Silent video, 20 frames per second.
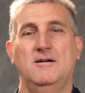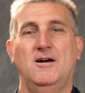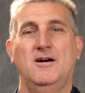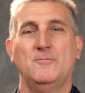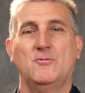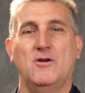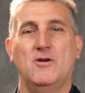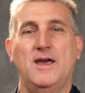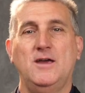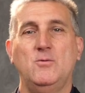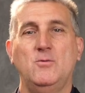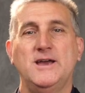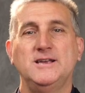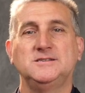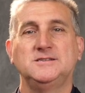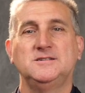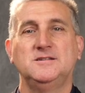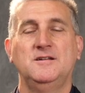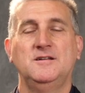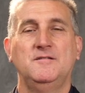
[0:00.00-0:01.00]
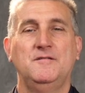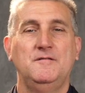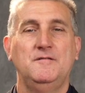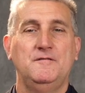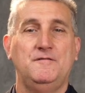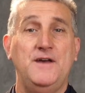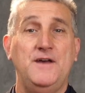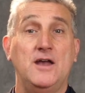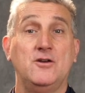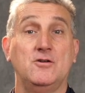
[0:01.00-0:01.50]
I'm Craig West,
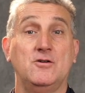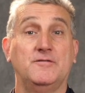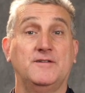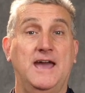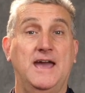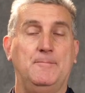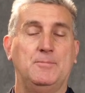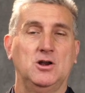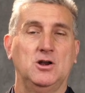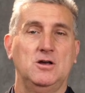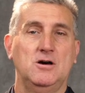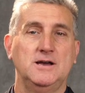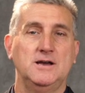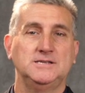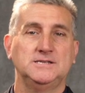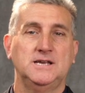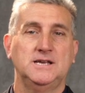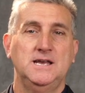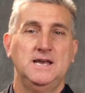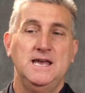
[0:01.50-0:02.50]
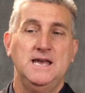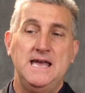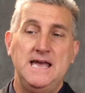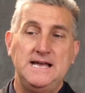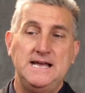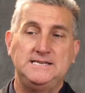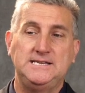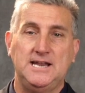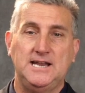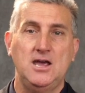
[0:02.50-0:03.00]
founder of Capitaliz,
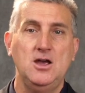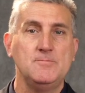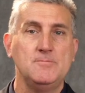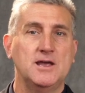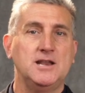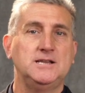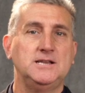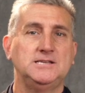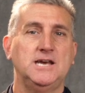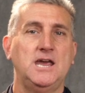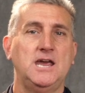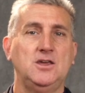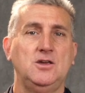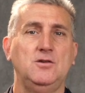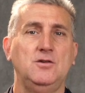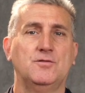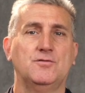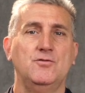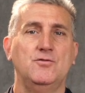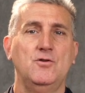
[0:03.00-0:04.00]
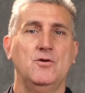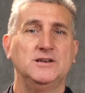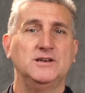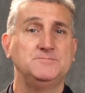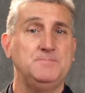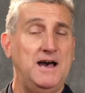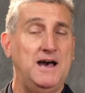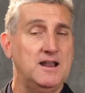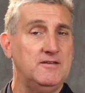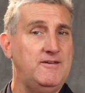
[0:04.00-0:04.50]
and today I'm going to take you through, as
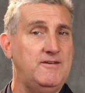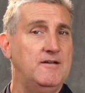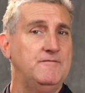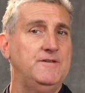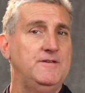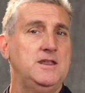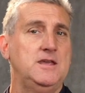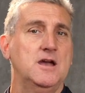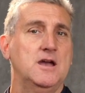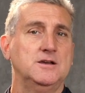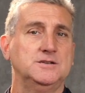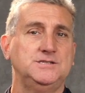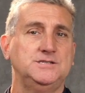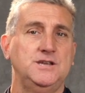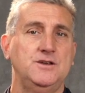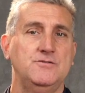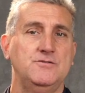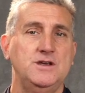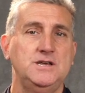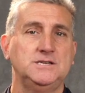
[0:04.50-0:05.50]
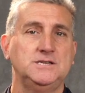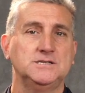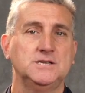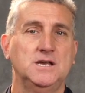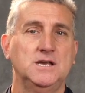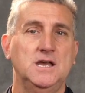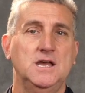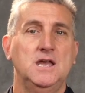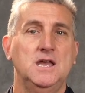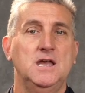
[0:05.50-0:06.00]
part of our video series,